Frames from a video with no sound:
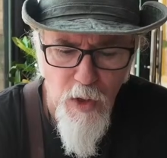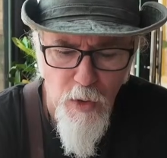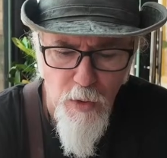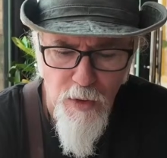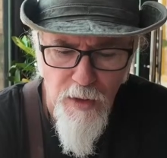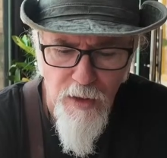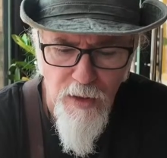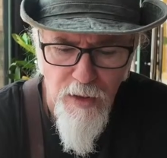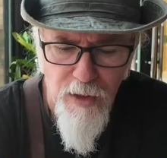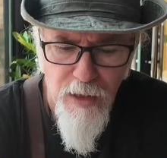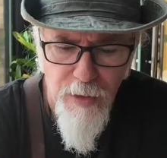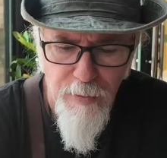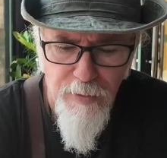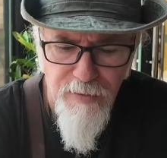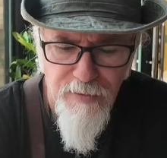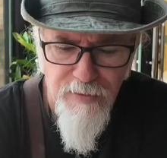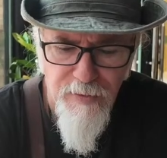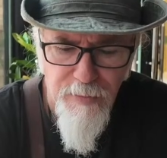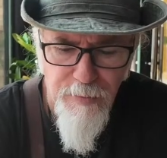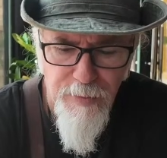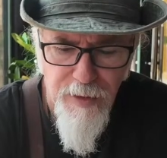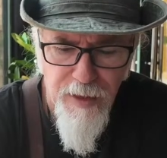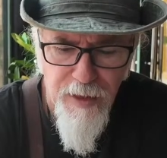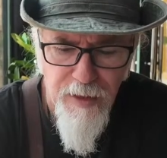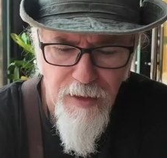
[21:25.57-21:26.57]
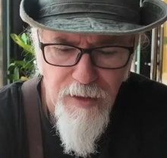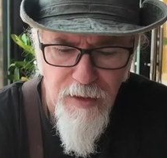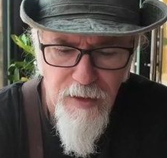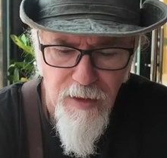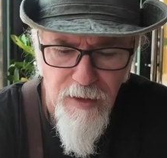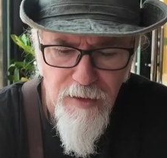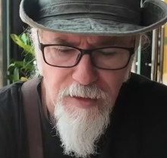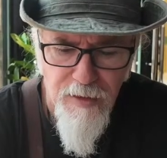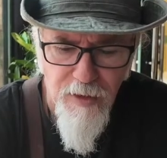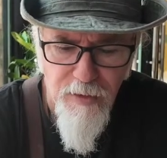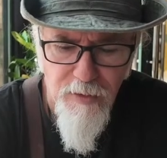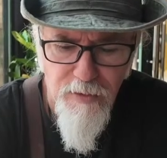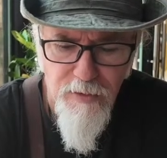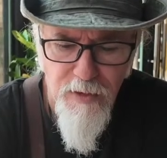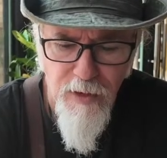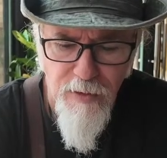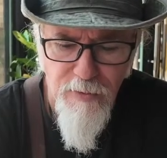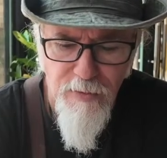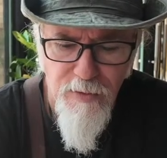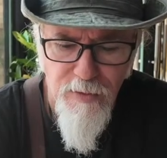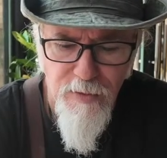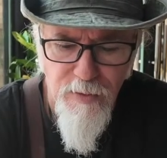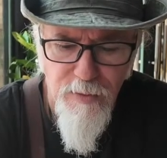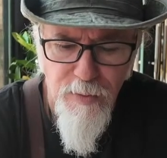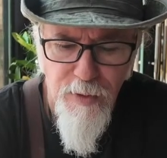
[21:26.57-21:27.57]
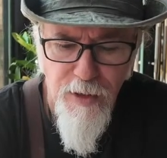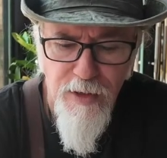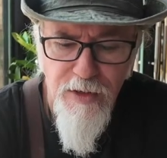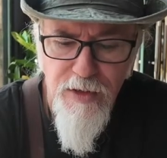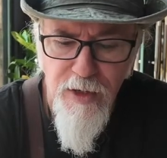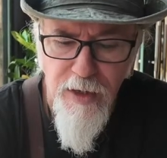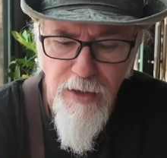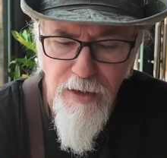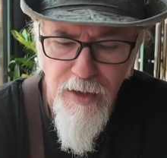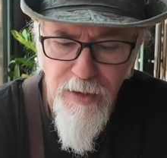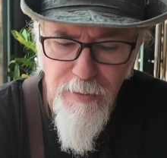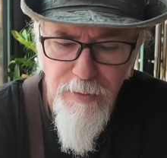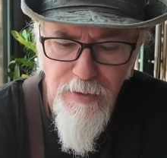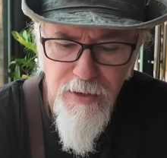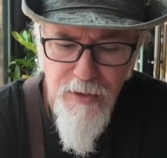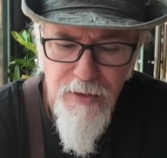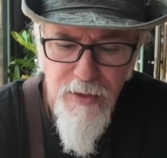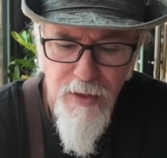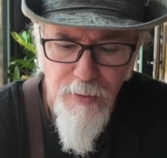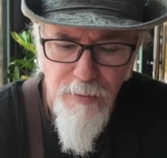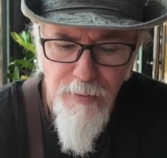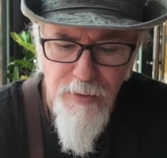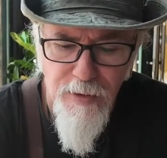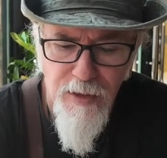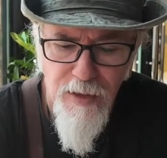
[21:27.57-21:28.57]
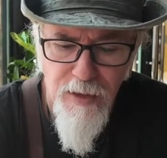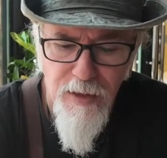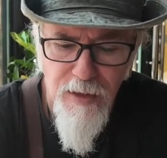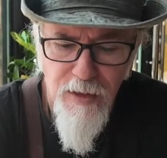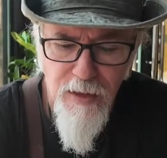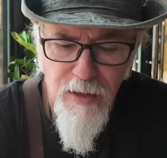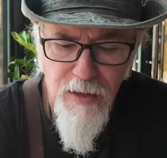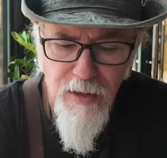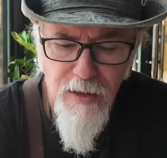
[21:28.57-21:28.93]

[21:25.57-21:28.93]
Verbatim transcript: Tony, coming from Bangkok, traveled by Giant Ibis Company.